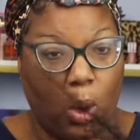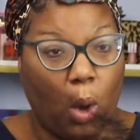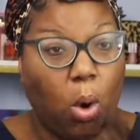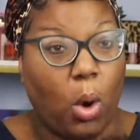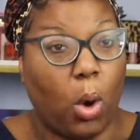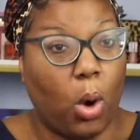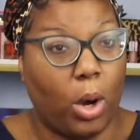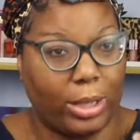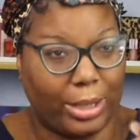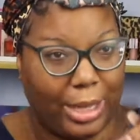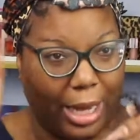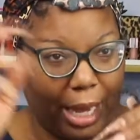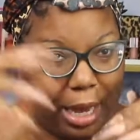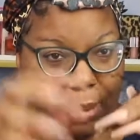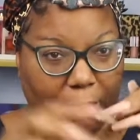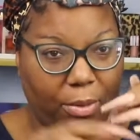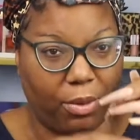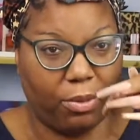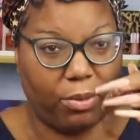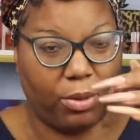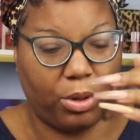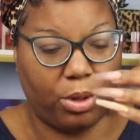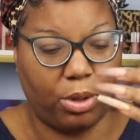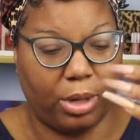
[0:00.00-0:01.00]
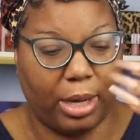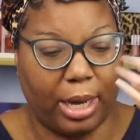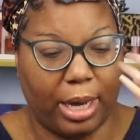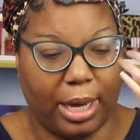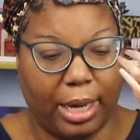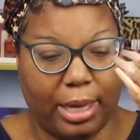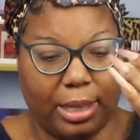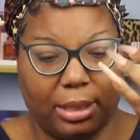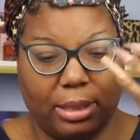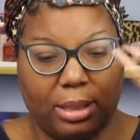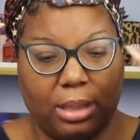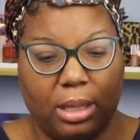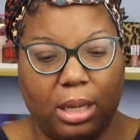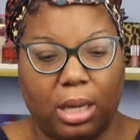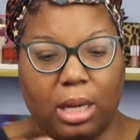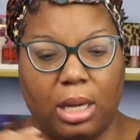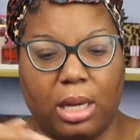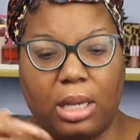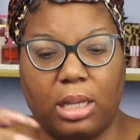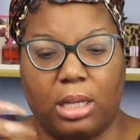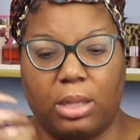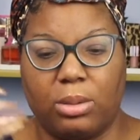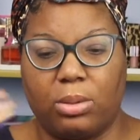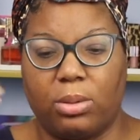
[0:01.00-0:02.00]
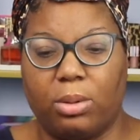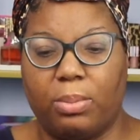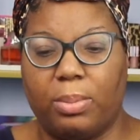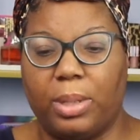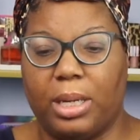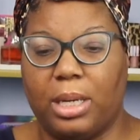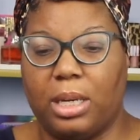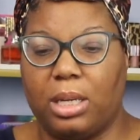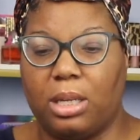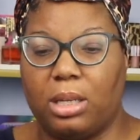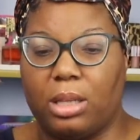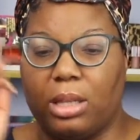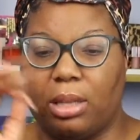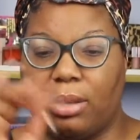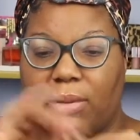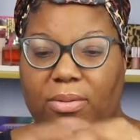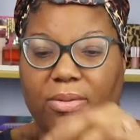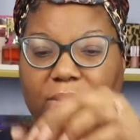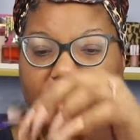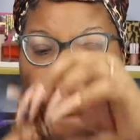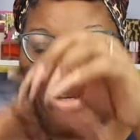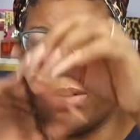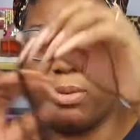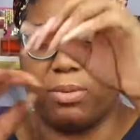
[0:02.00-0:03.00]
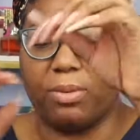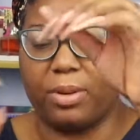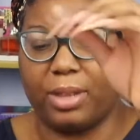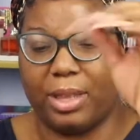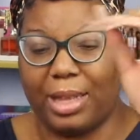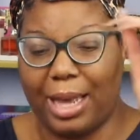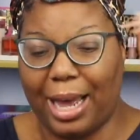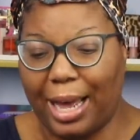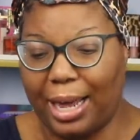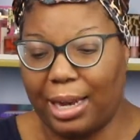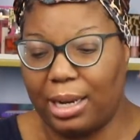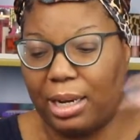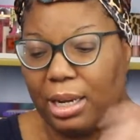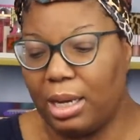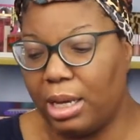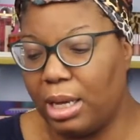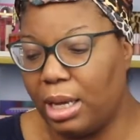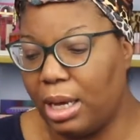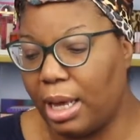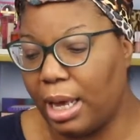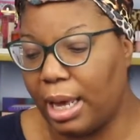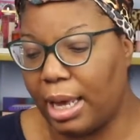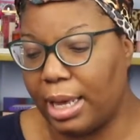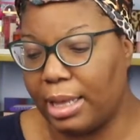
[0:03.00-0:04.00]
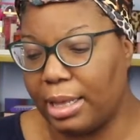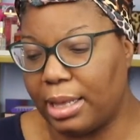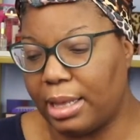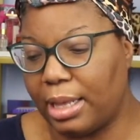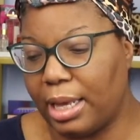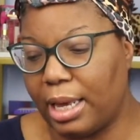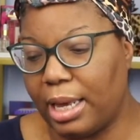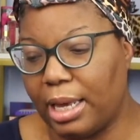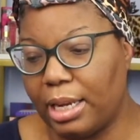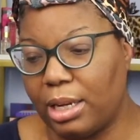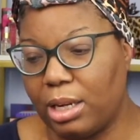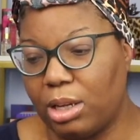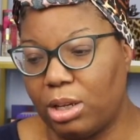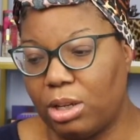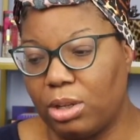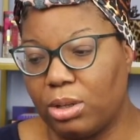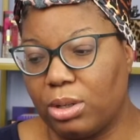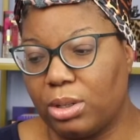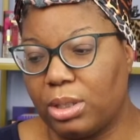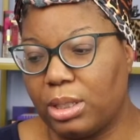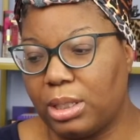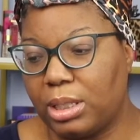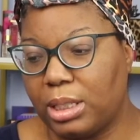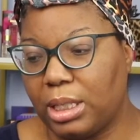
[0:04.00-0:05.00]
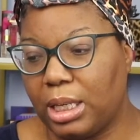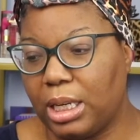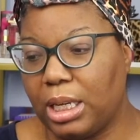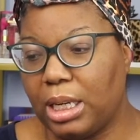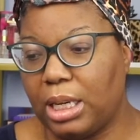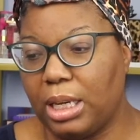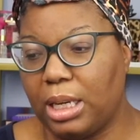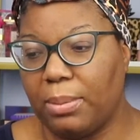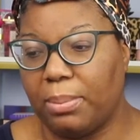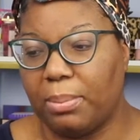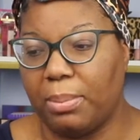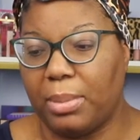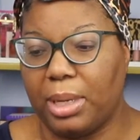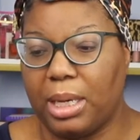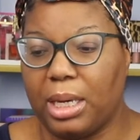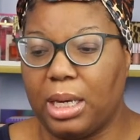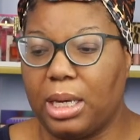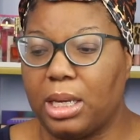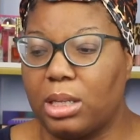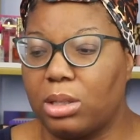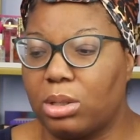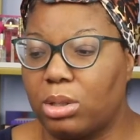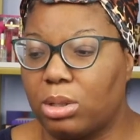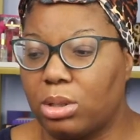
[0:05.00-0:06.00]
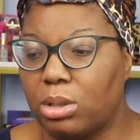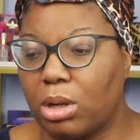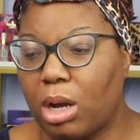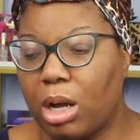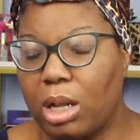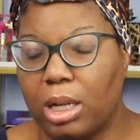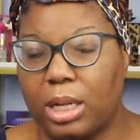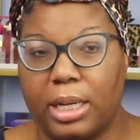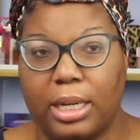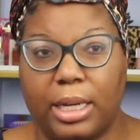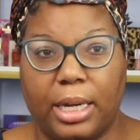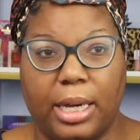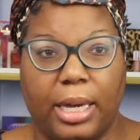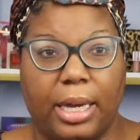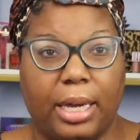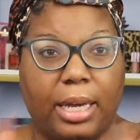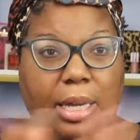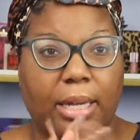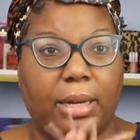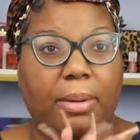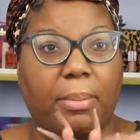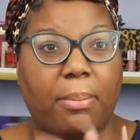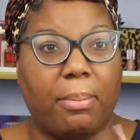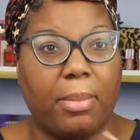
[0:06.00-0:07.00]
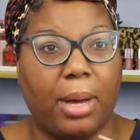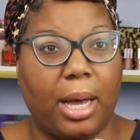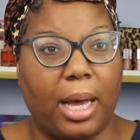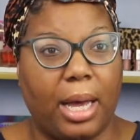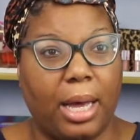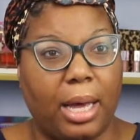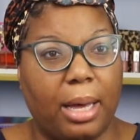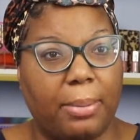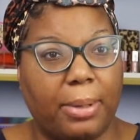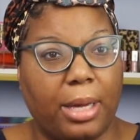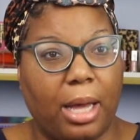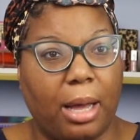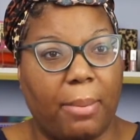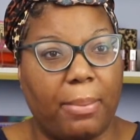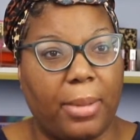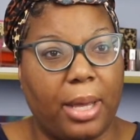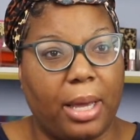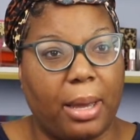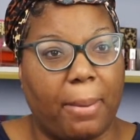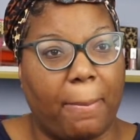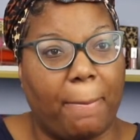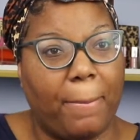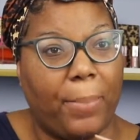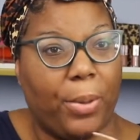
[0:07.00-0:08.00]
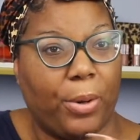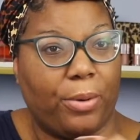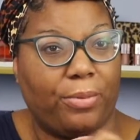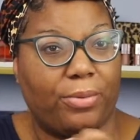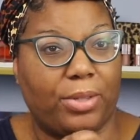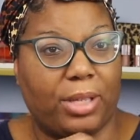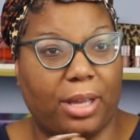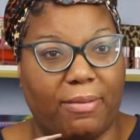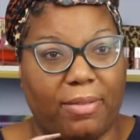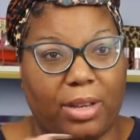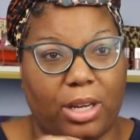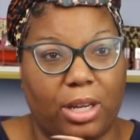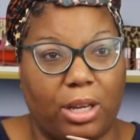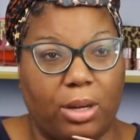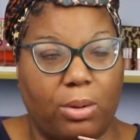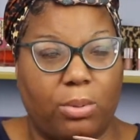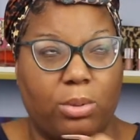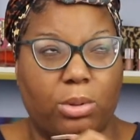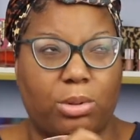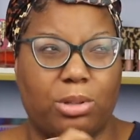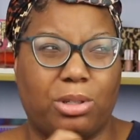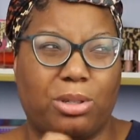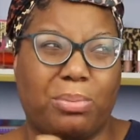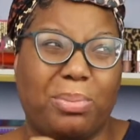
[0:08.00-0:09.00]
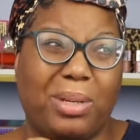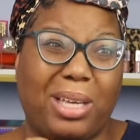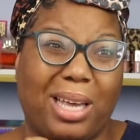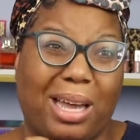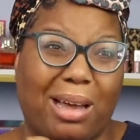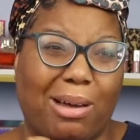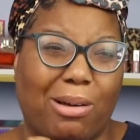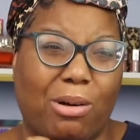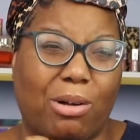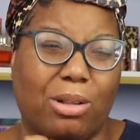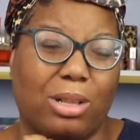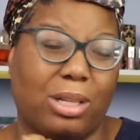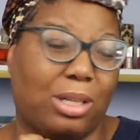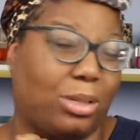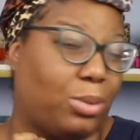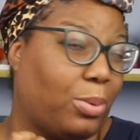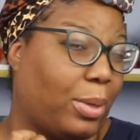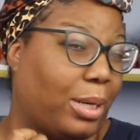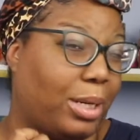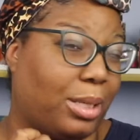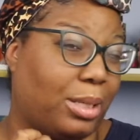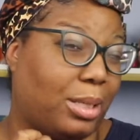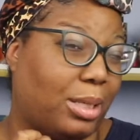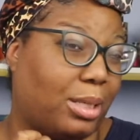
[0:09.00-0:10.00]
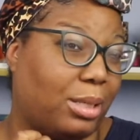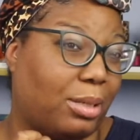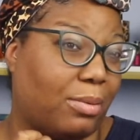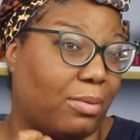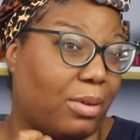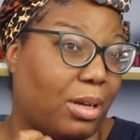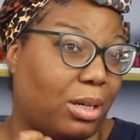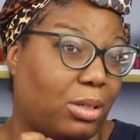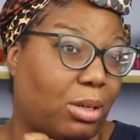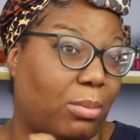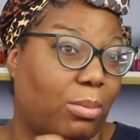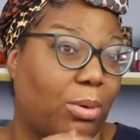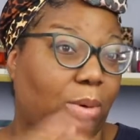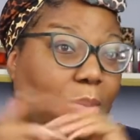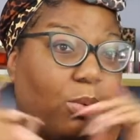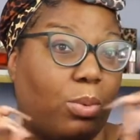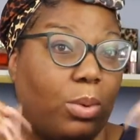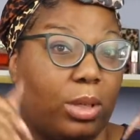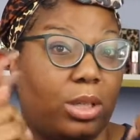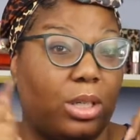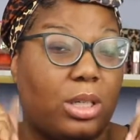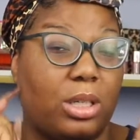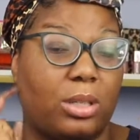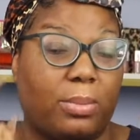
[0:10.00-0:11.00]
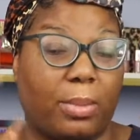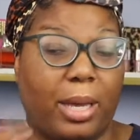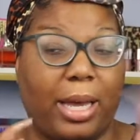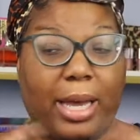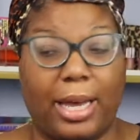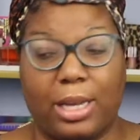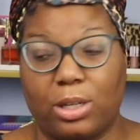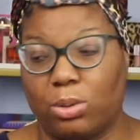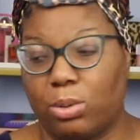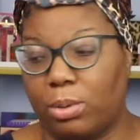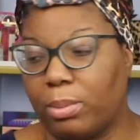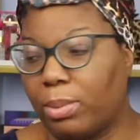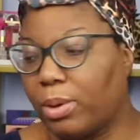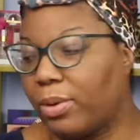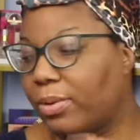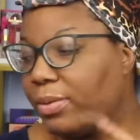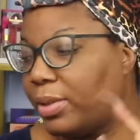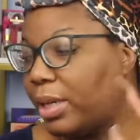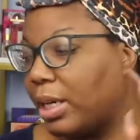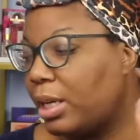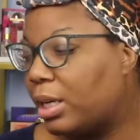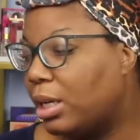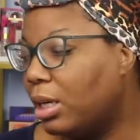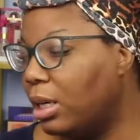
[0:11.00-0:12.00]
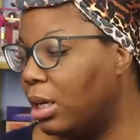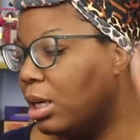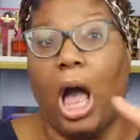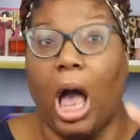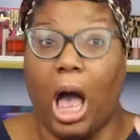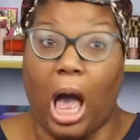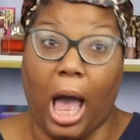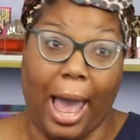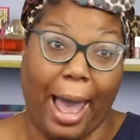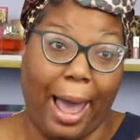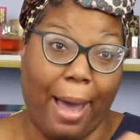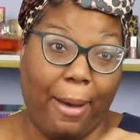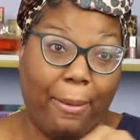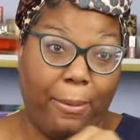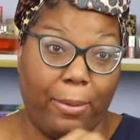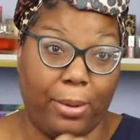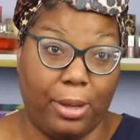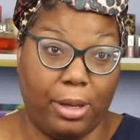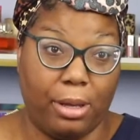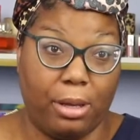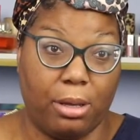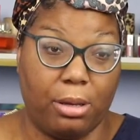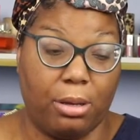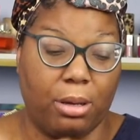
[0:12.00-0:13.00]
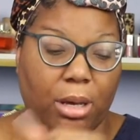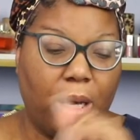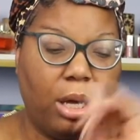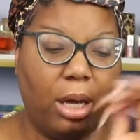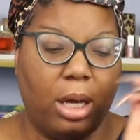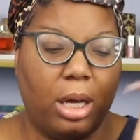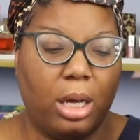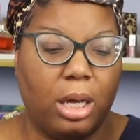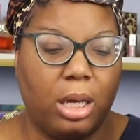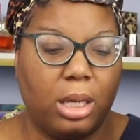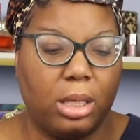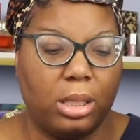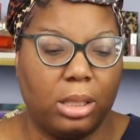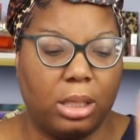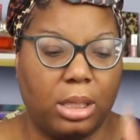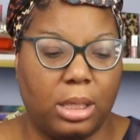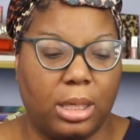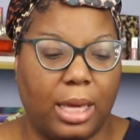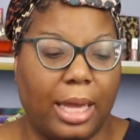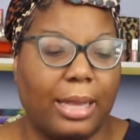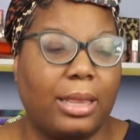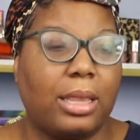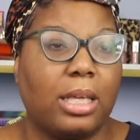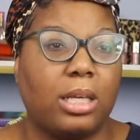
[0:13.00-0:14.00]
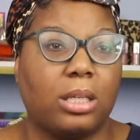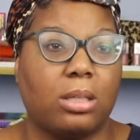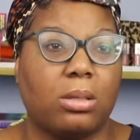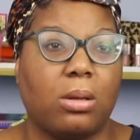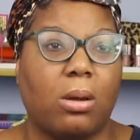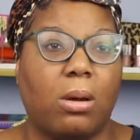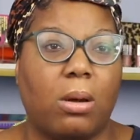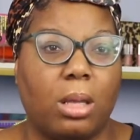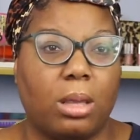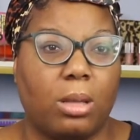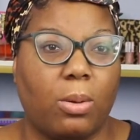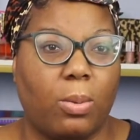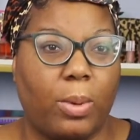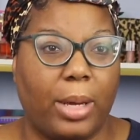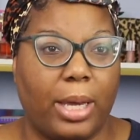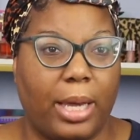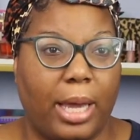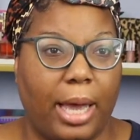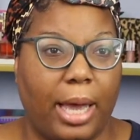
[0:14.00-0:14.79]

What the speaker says: on camera for you guys. This will be the video for that, and then you'll see me install it in my upcoming birthday video, which should be out on the 26th of October, which is my actual birthday. I will get this on the wig